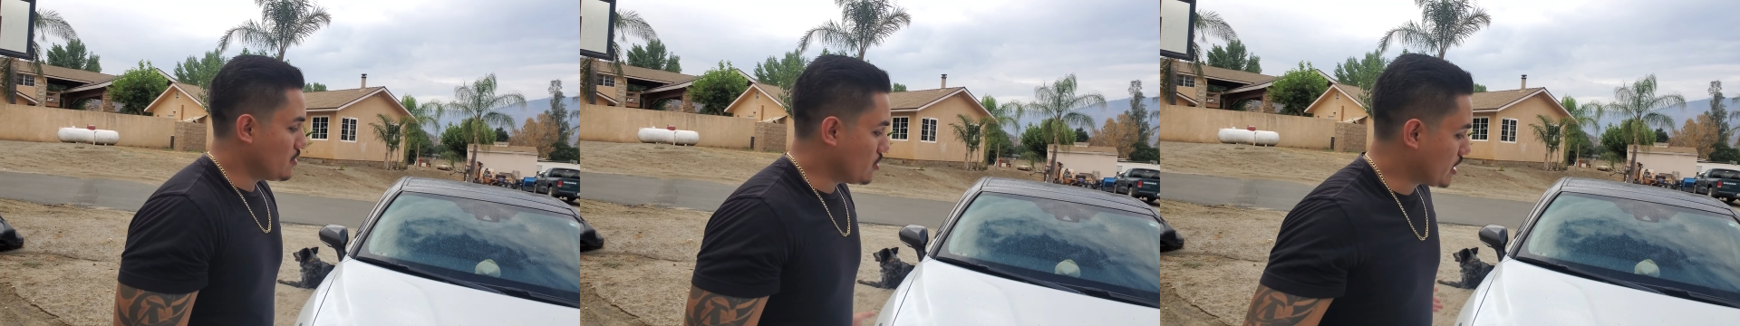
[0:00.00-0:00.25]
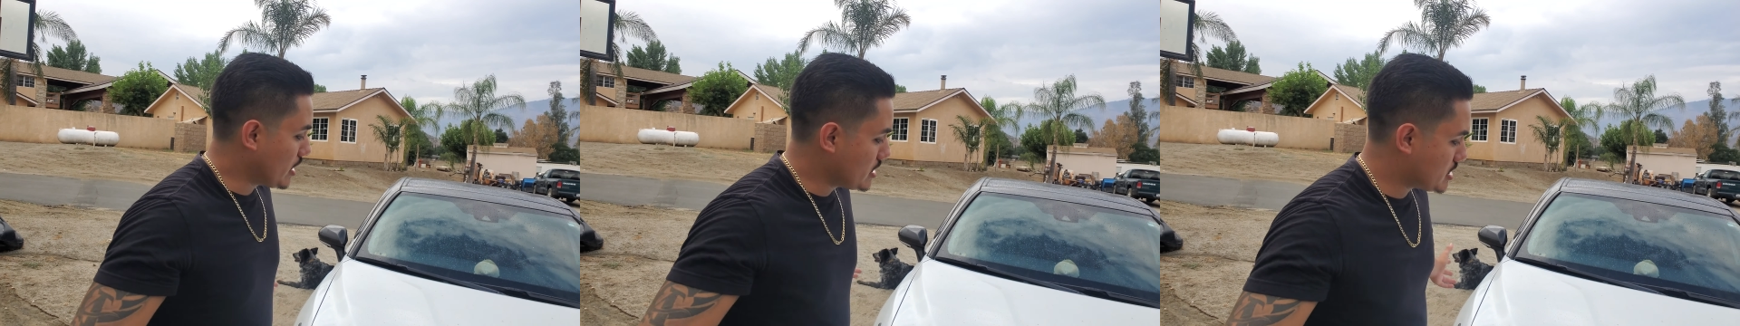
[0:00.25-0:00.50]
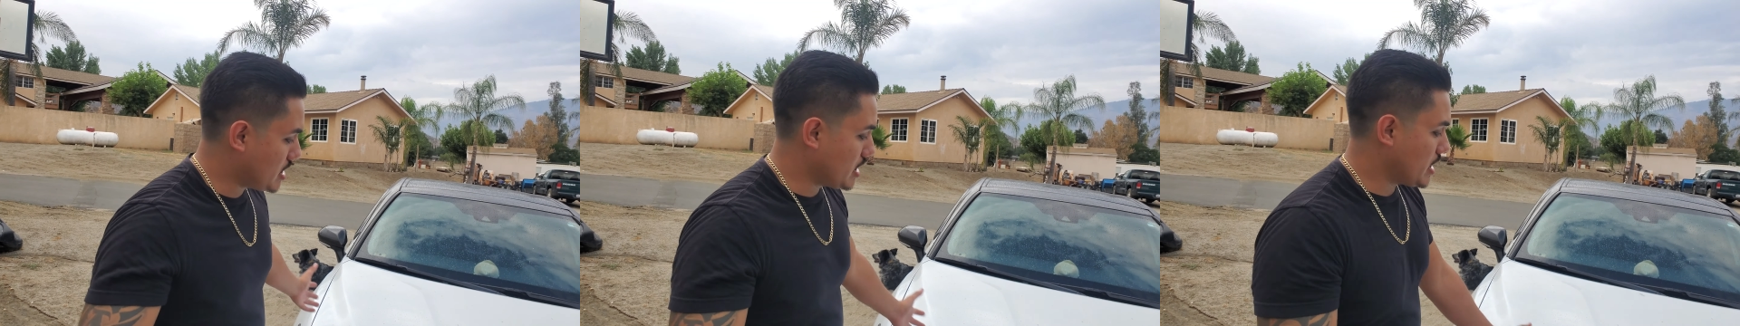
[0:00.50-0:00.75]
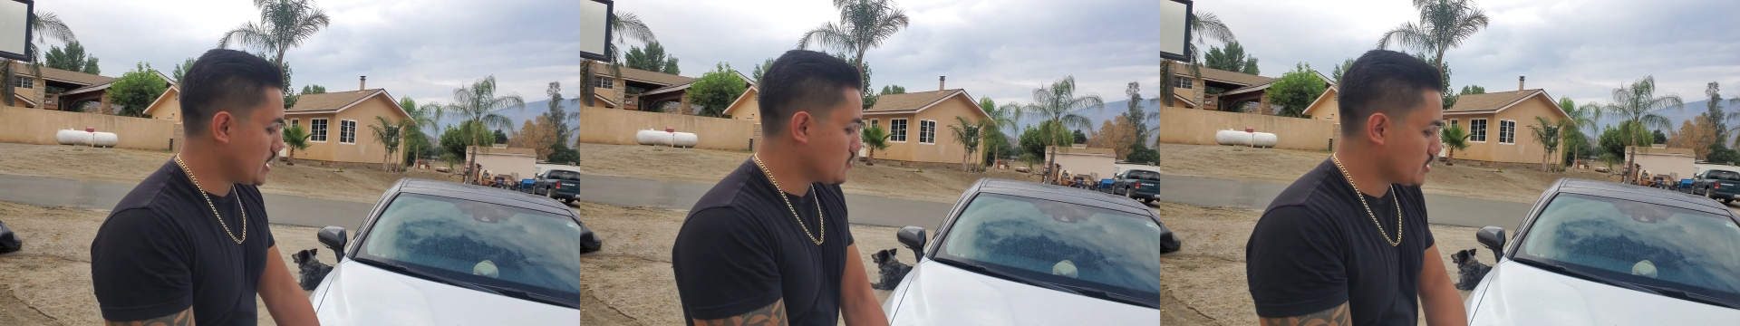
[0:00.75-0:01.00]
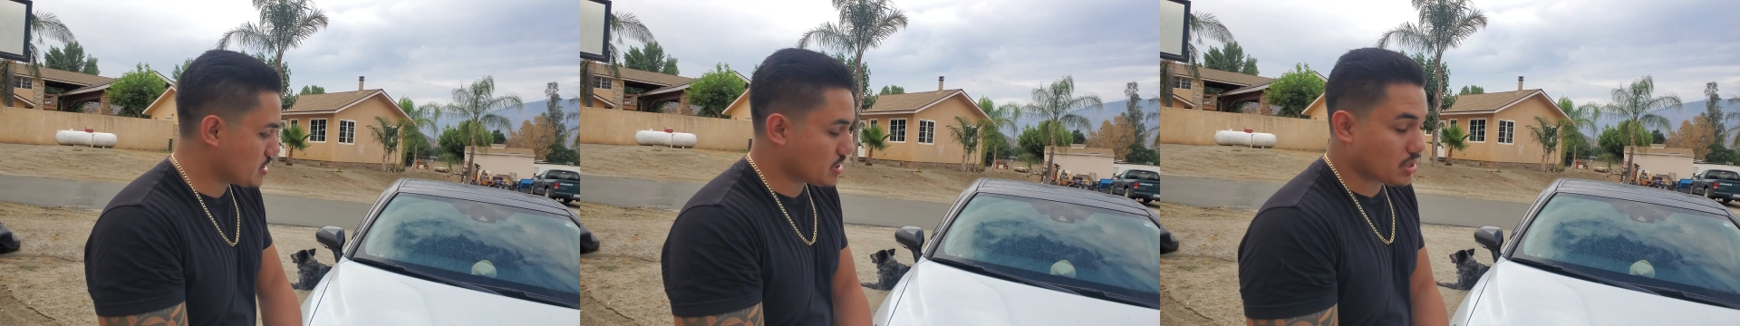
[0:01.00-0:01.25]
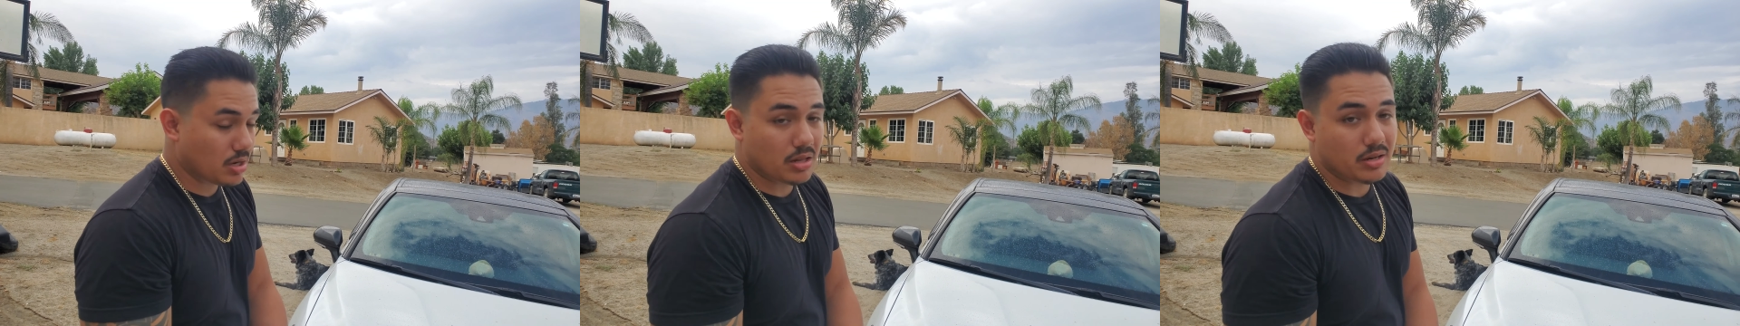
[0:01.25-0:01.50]
Well guys, I guess we're just
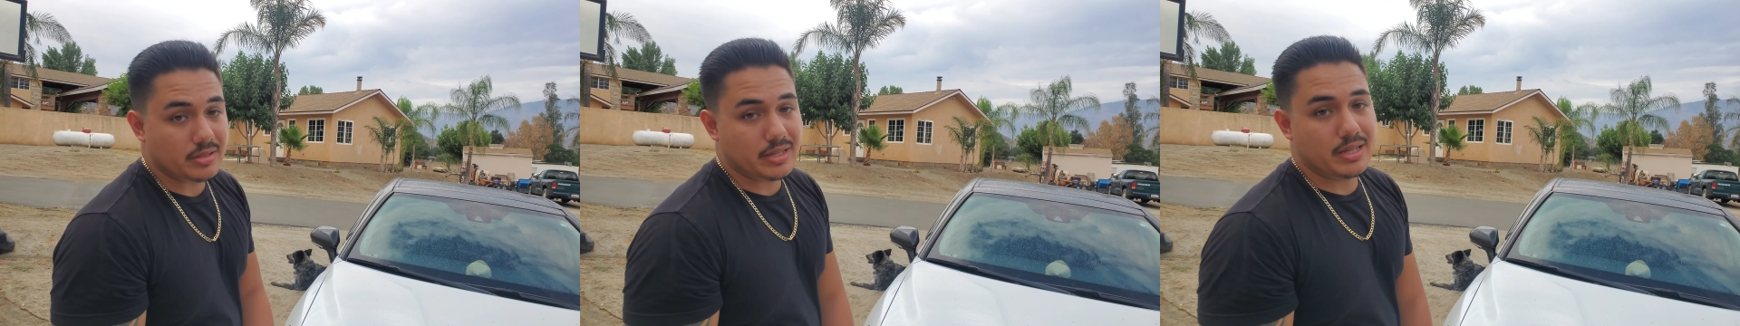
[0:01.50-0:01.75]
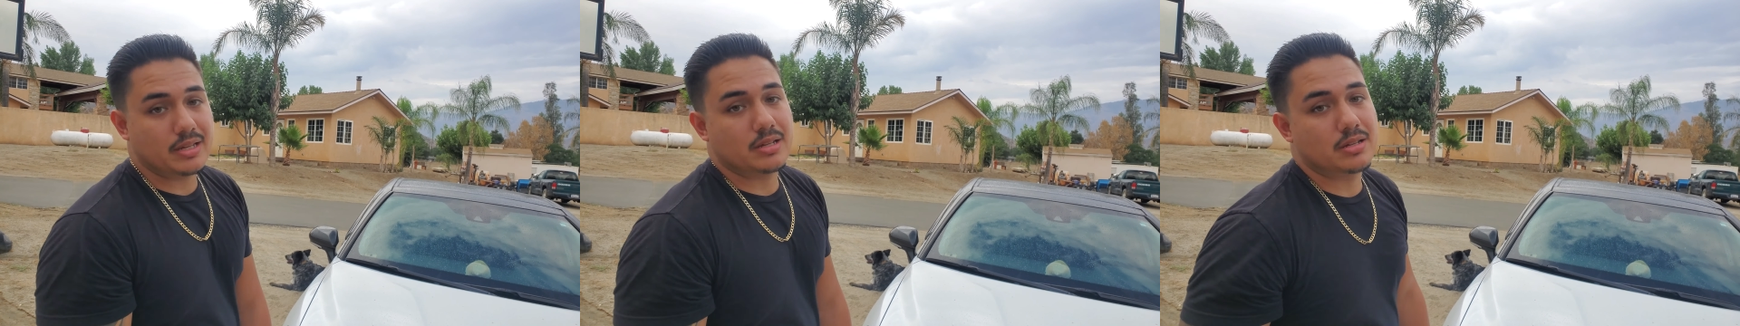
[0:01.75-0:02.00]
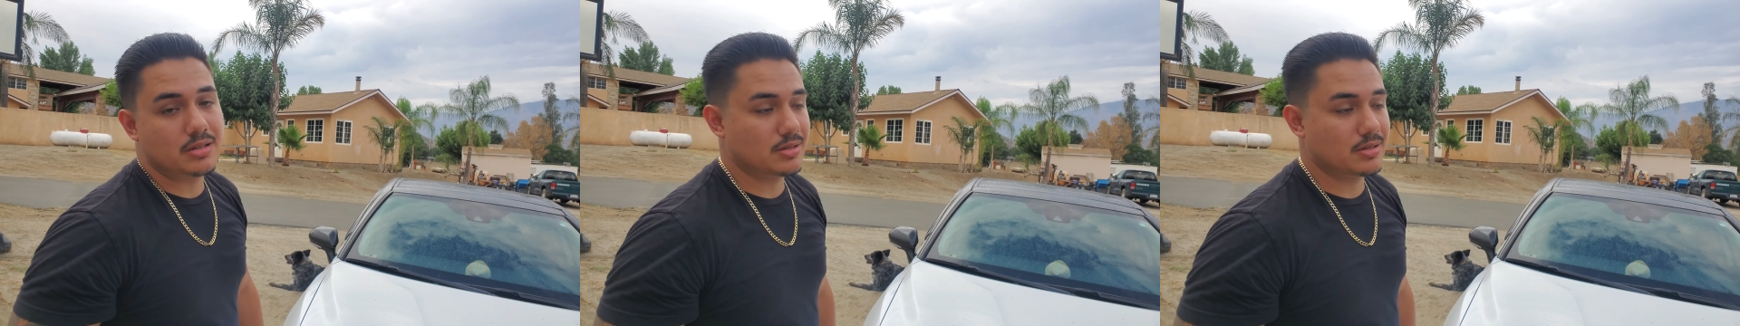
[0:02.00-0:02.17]
gonna call it a day.